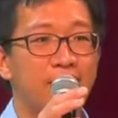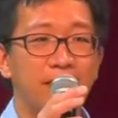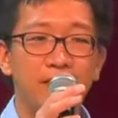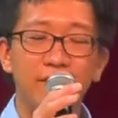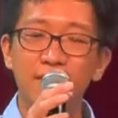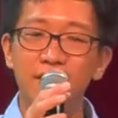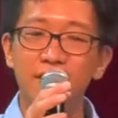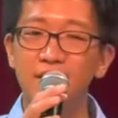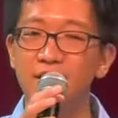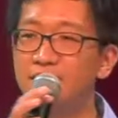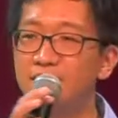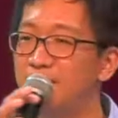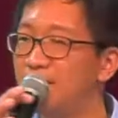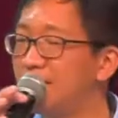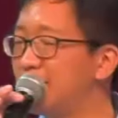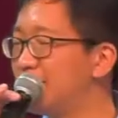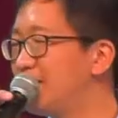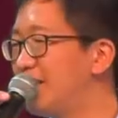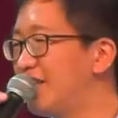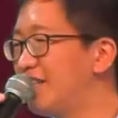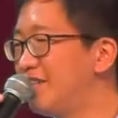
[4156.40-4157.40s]
even in
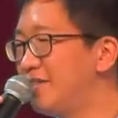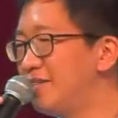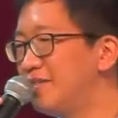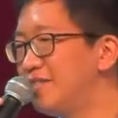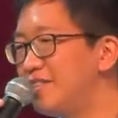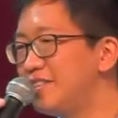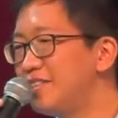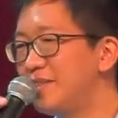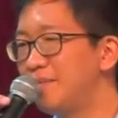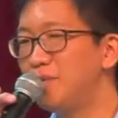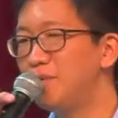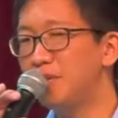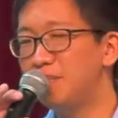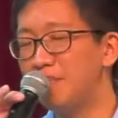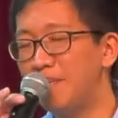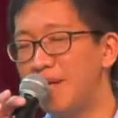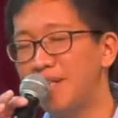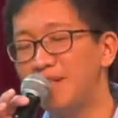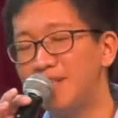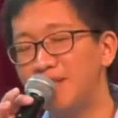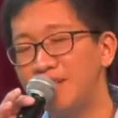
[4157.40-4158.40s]
things that don't seem to
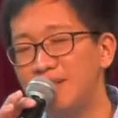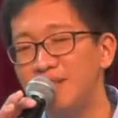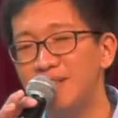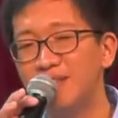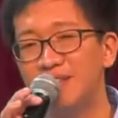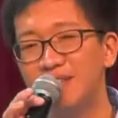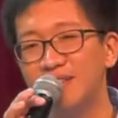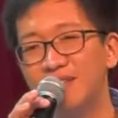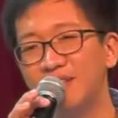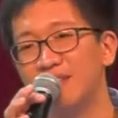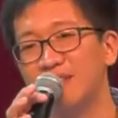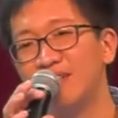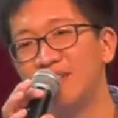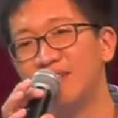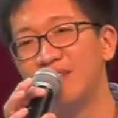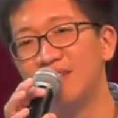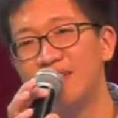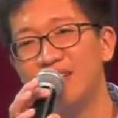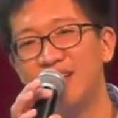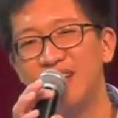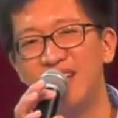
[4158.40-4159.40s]
matter.
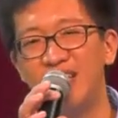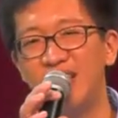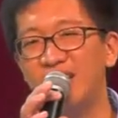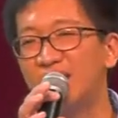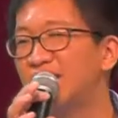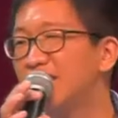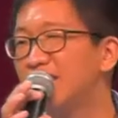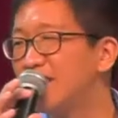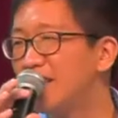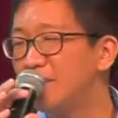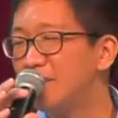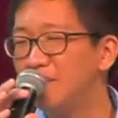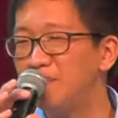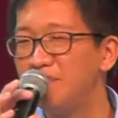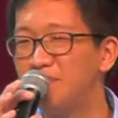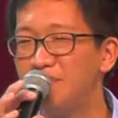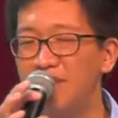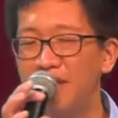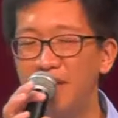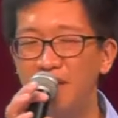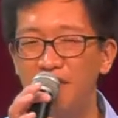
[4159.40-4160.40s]
aiyah, that,
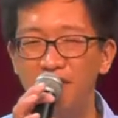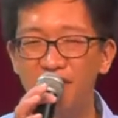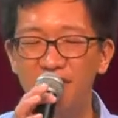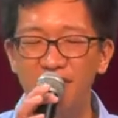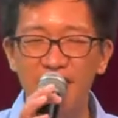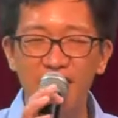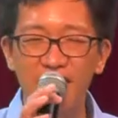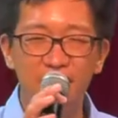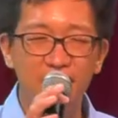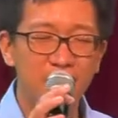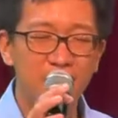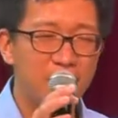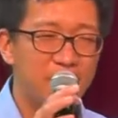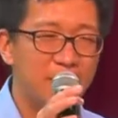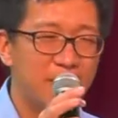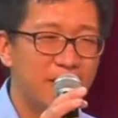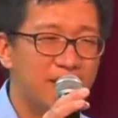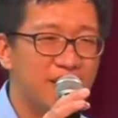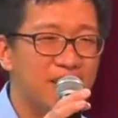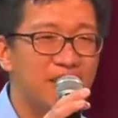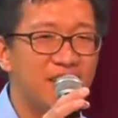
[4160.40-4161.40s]
that fair
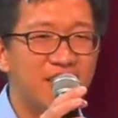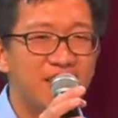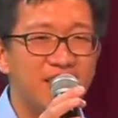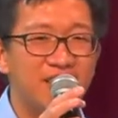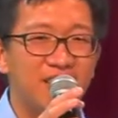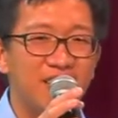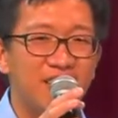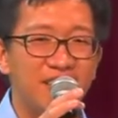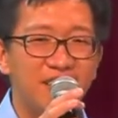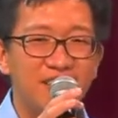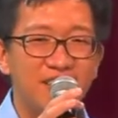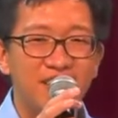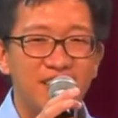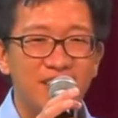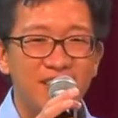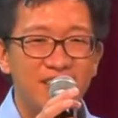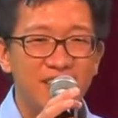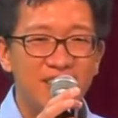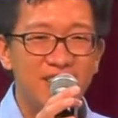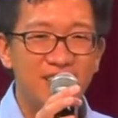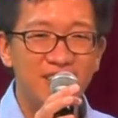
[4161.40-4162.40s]
operator,
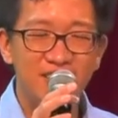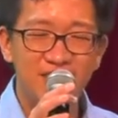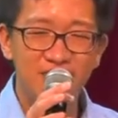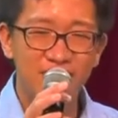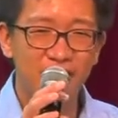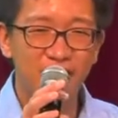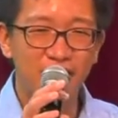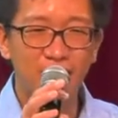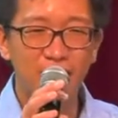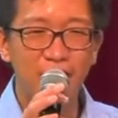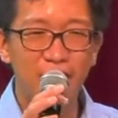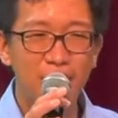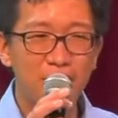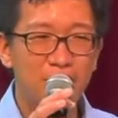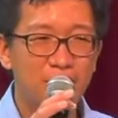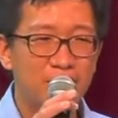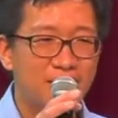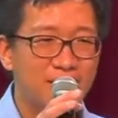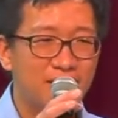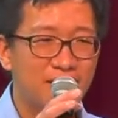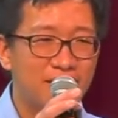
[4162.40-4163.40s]
short of one
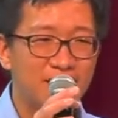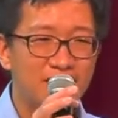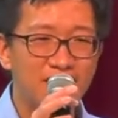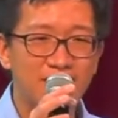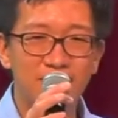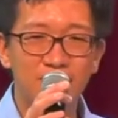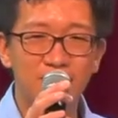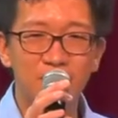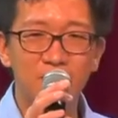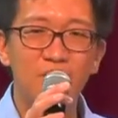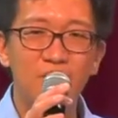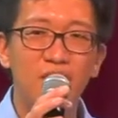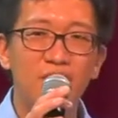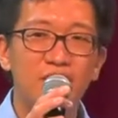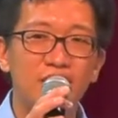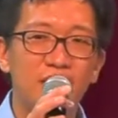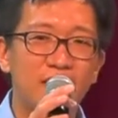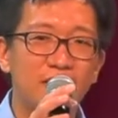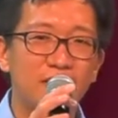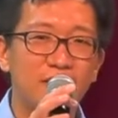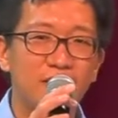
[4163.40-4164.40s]
person's
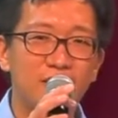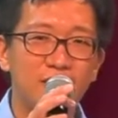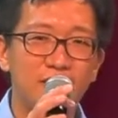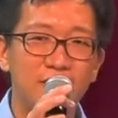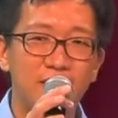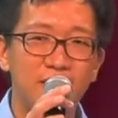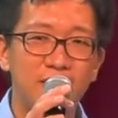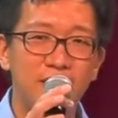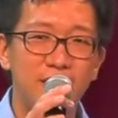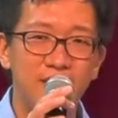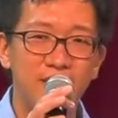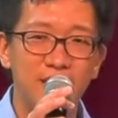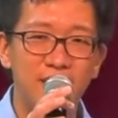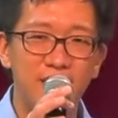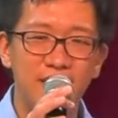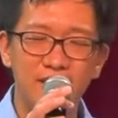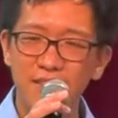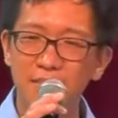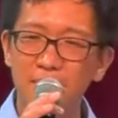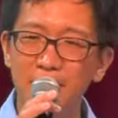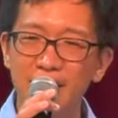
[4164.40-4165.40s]
$2 entrance fee,
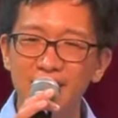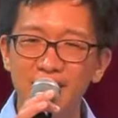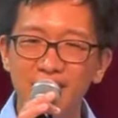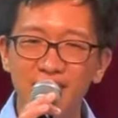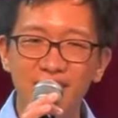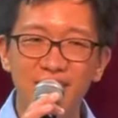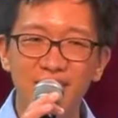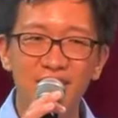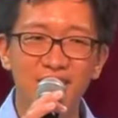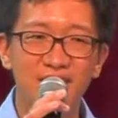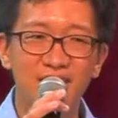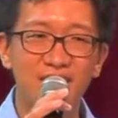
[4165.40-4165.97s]
does it matter?